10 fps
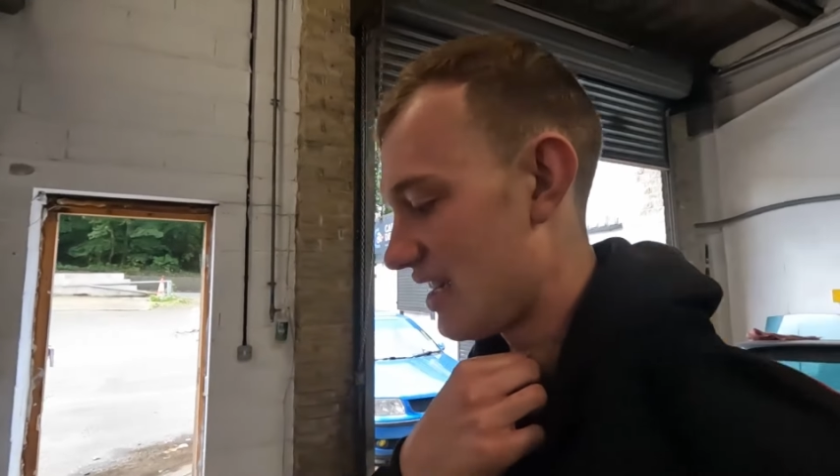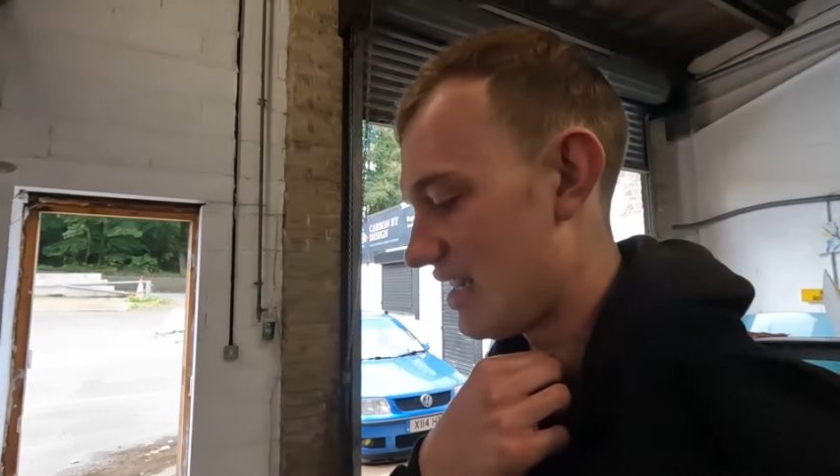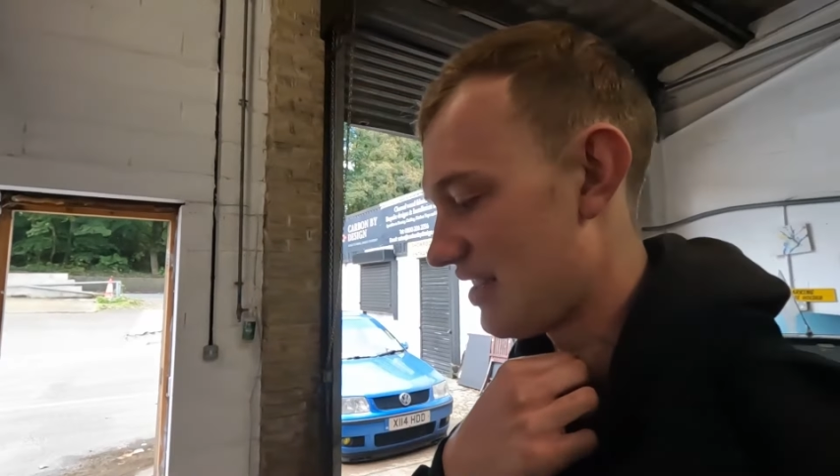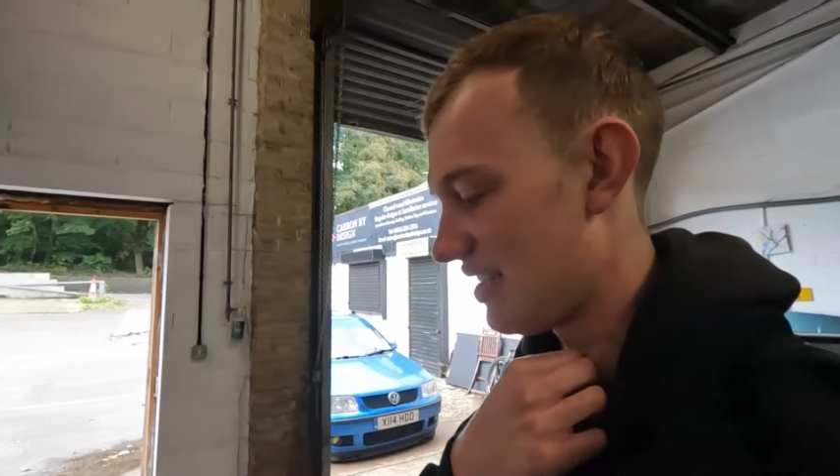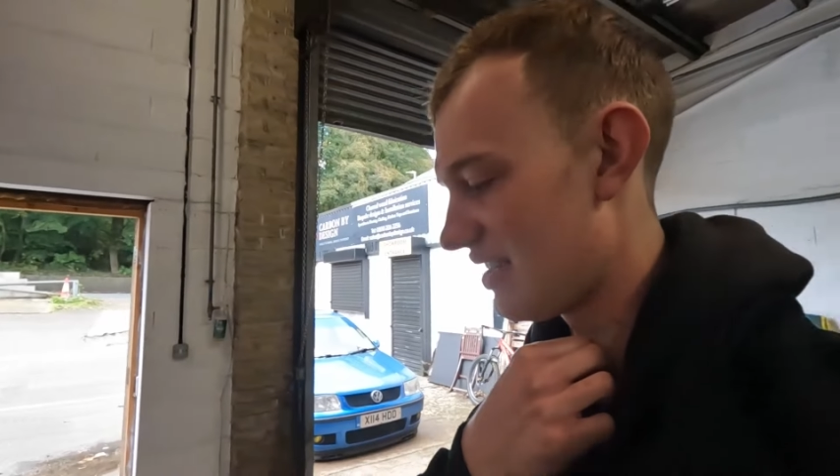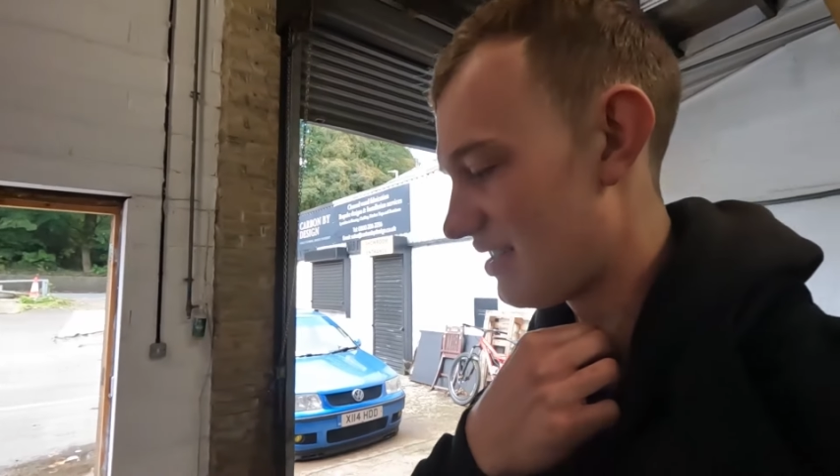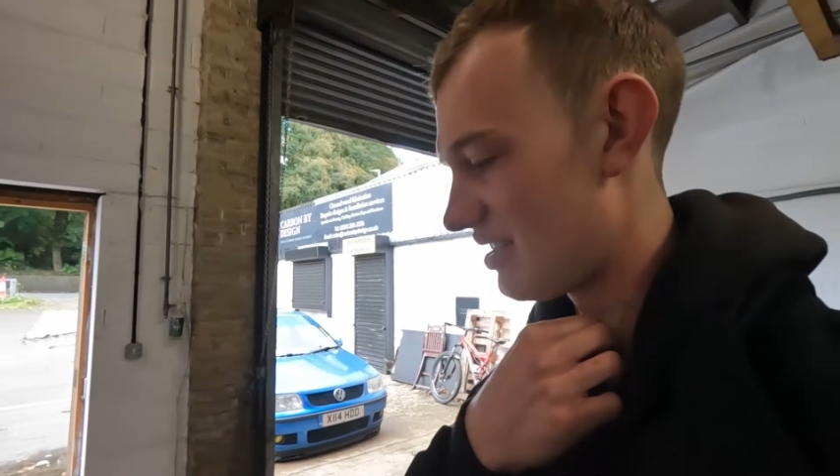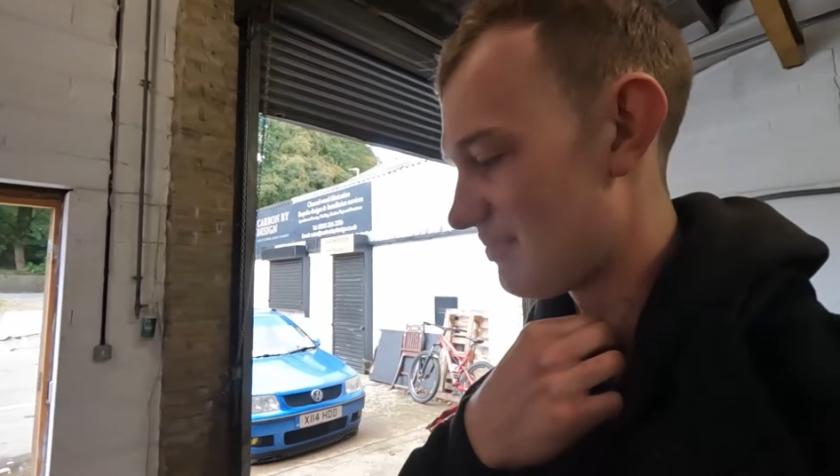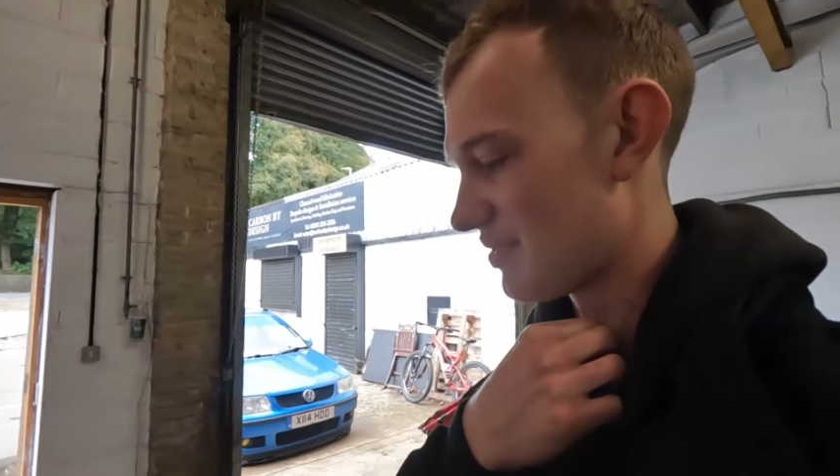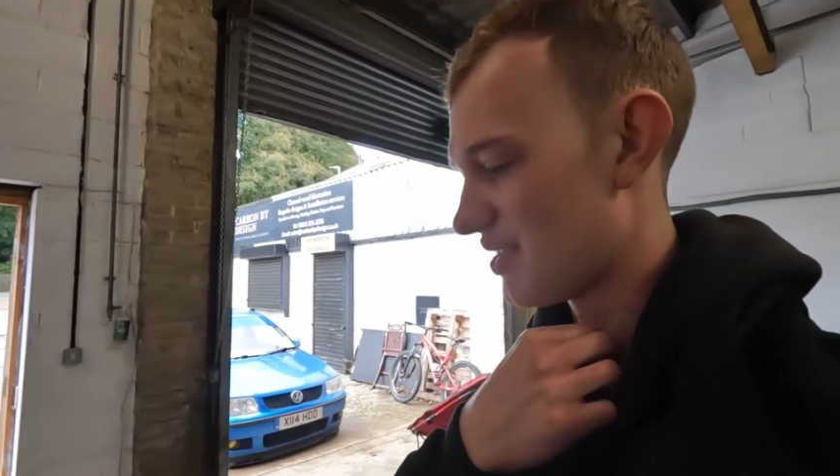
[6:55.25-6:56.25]
and then
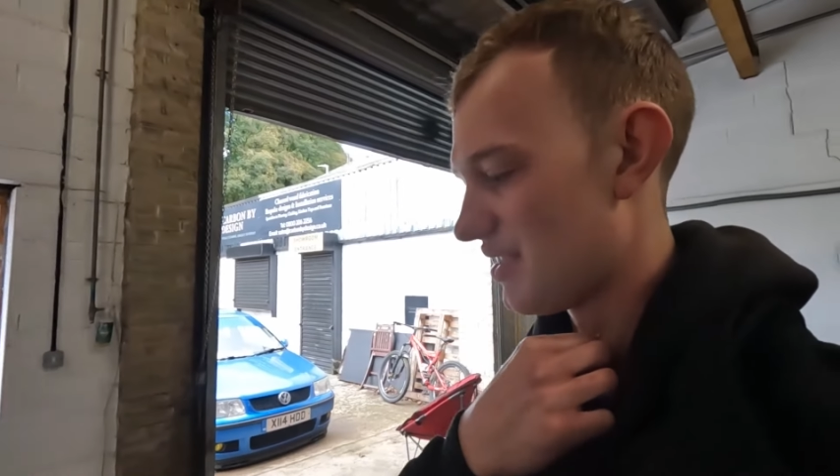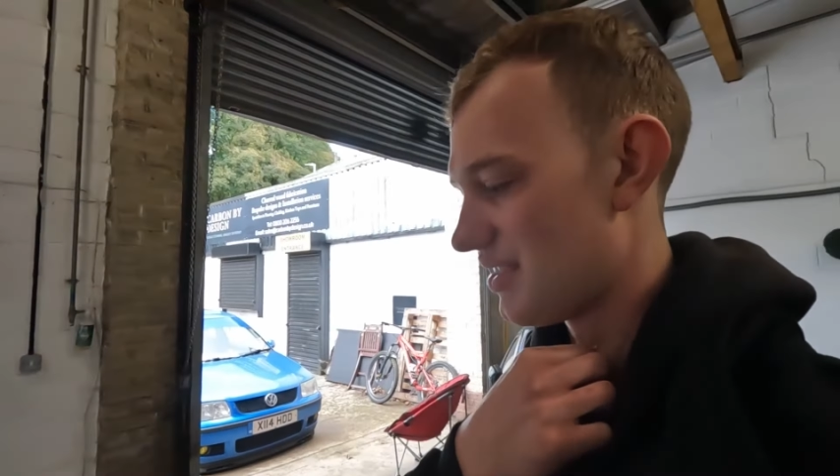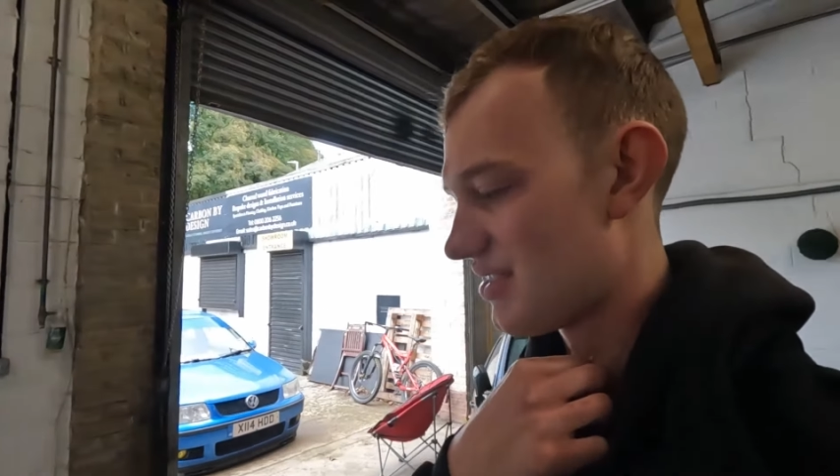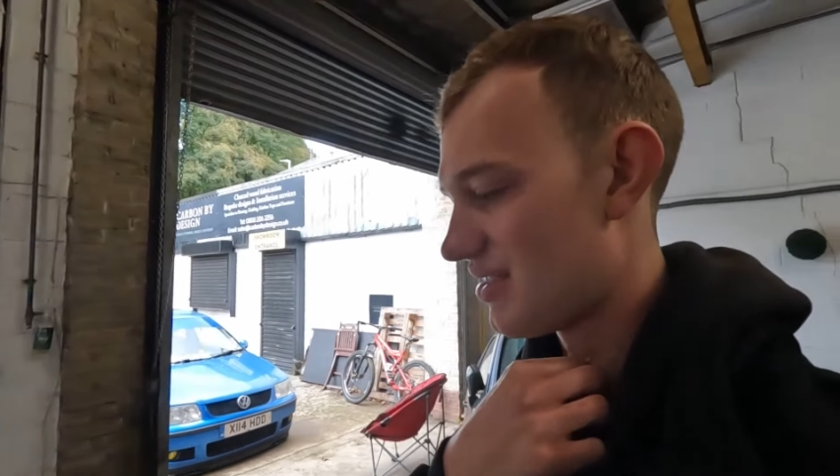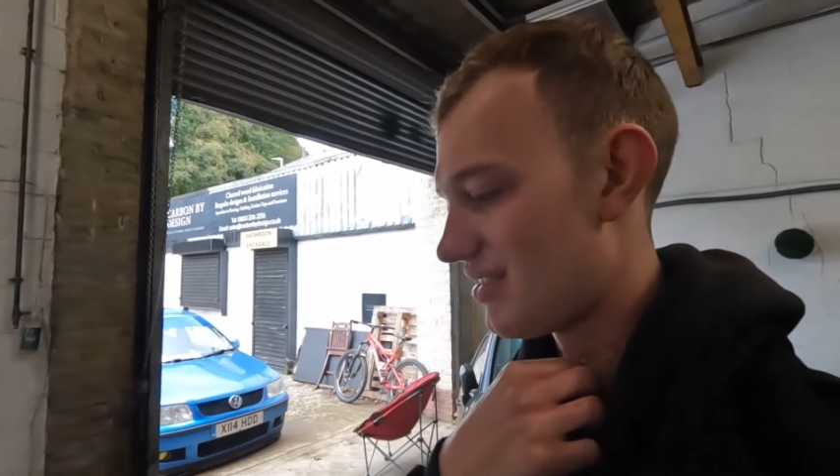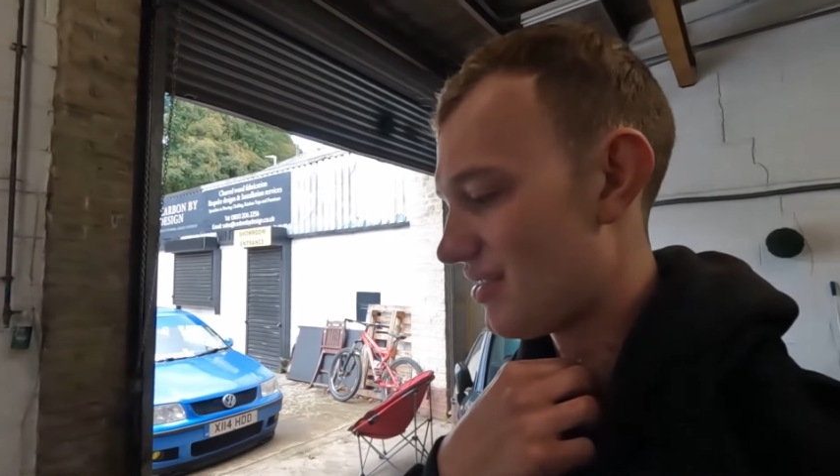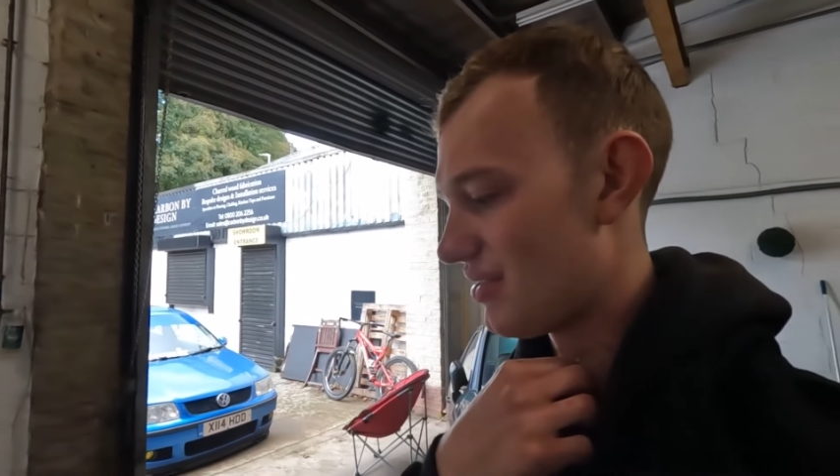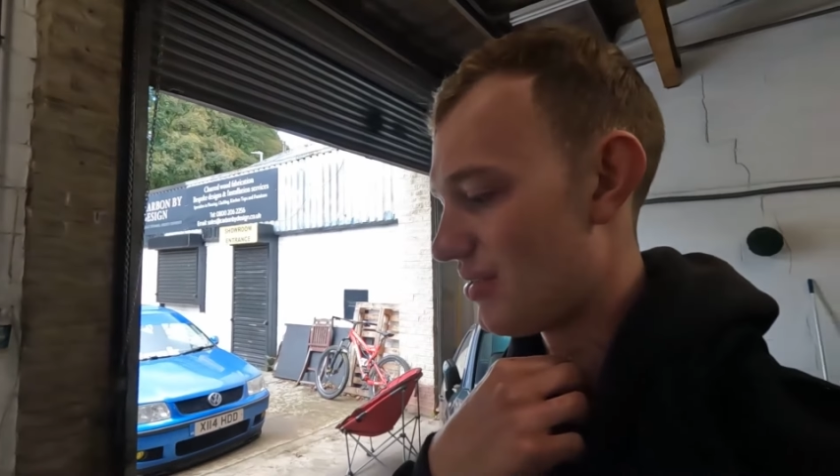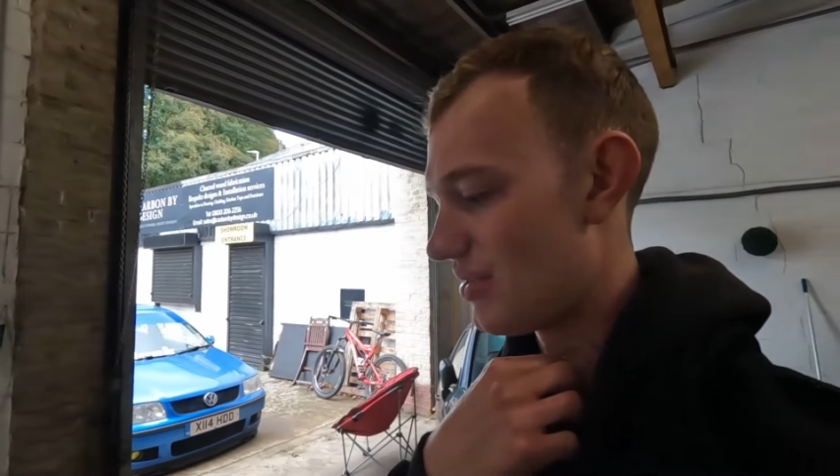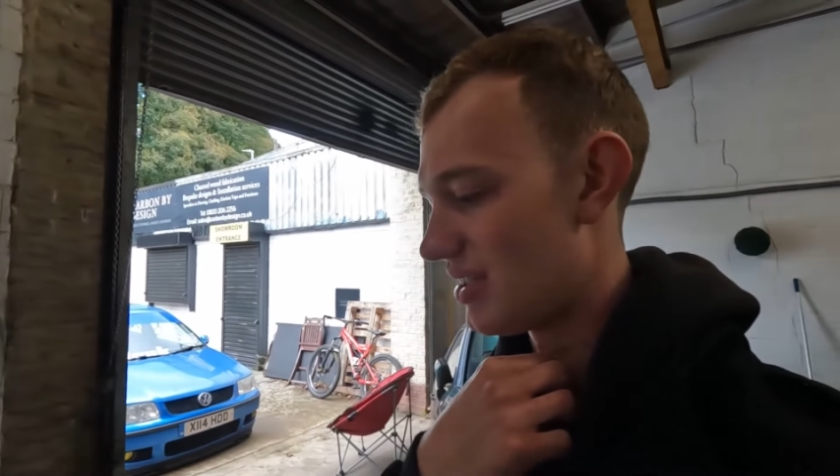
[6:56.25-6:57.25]
I'm going
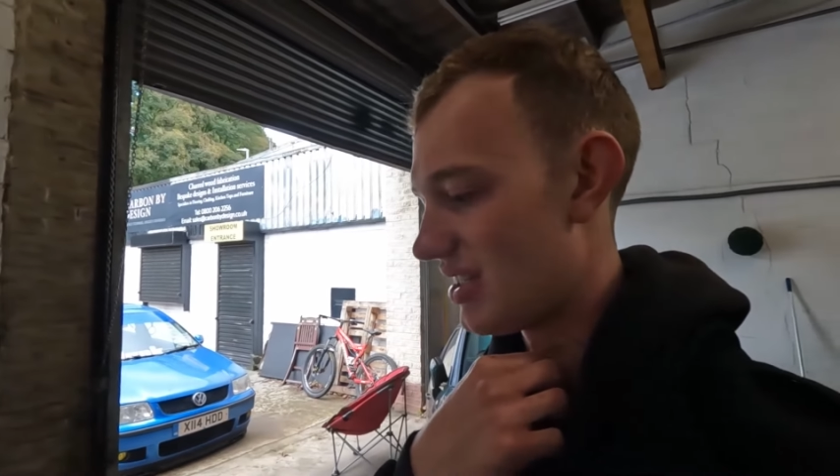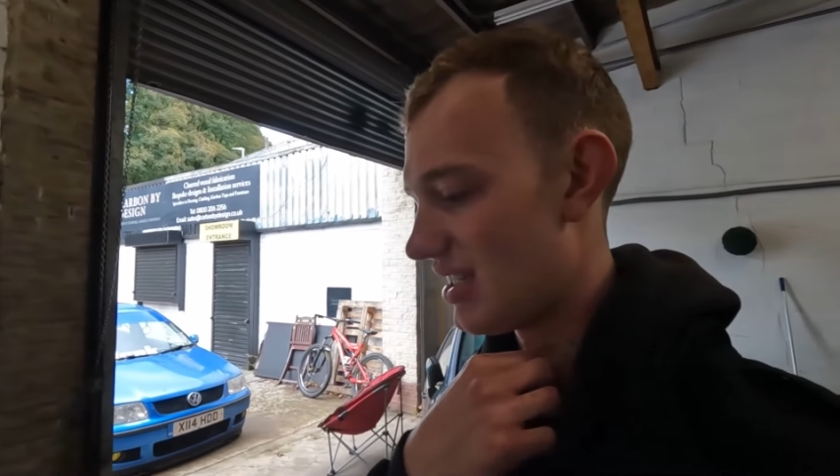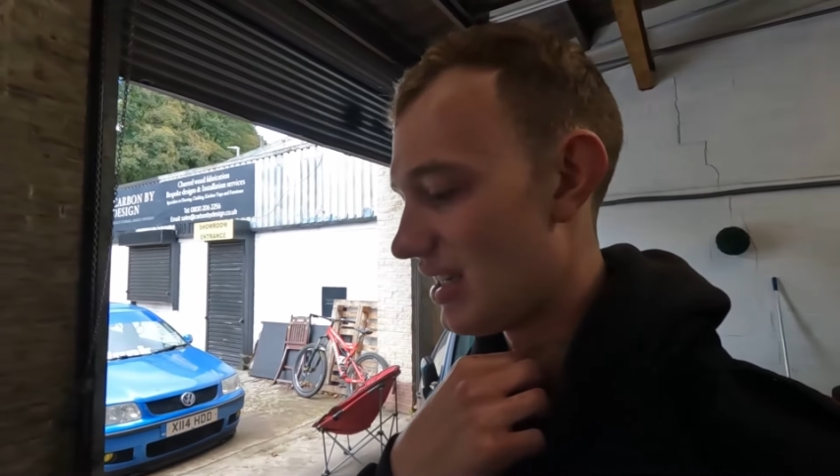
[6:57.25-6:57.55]
to